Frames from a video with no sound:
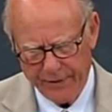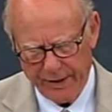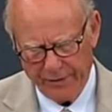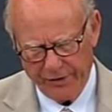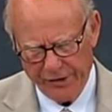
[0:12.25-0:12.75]

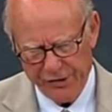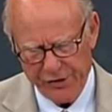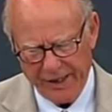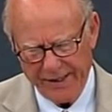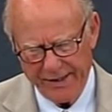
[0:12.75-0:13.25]
in the
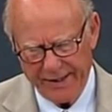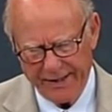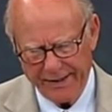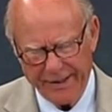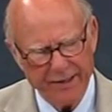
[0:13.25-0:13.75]
estate
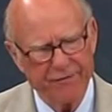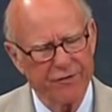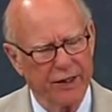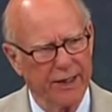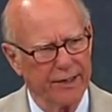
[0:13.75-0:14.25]
and
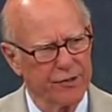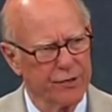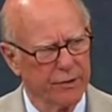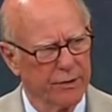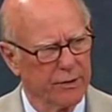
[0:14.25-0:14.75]
gift tax
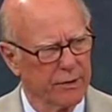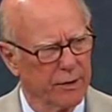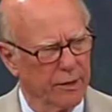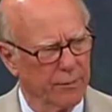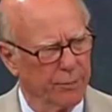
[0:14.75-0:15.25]

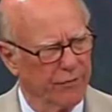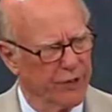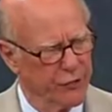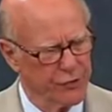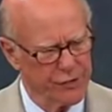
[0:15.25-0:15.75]

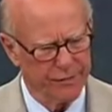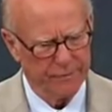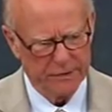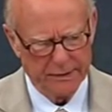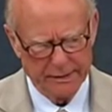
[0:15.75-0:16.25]
provisions
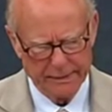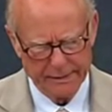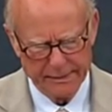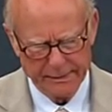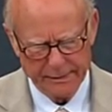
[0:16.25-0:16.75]

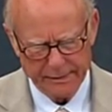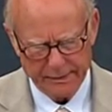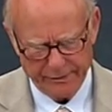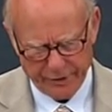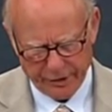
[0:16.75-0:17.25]

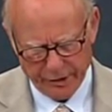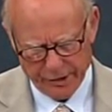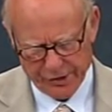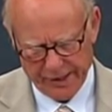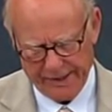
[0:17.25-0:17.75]
of the
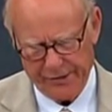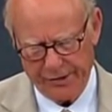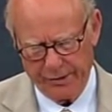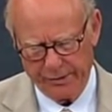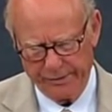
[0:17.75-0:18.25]
current tax
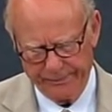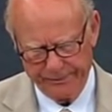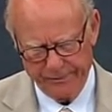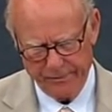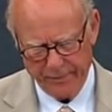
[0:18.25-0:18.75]
code.
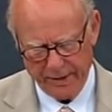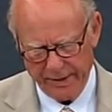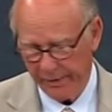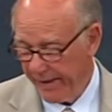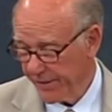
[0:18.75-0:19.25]

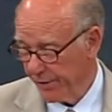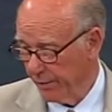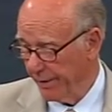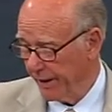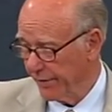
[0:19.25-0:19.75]
And that's going
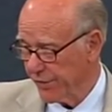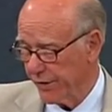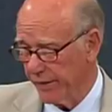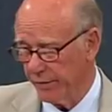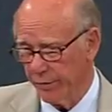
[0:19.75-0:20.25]
to be
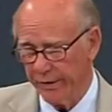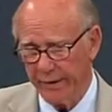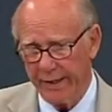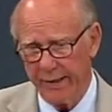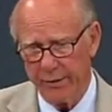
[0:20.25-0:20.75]
considered
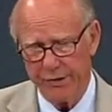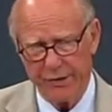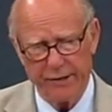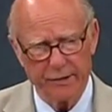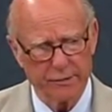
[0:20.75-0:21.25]
within hours
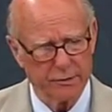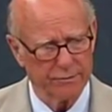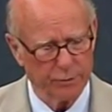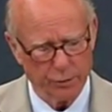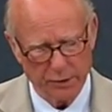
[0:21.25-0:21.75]
here on the
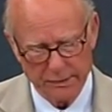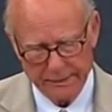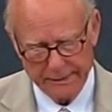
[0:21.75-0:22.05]
floor.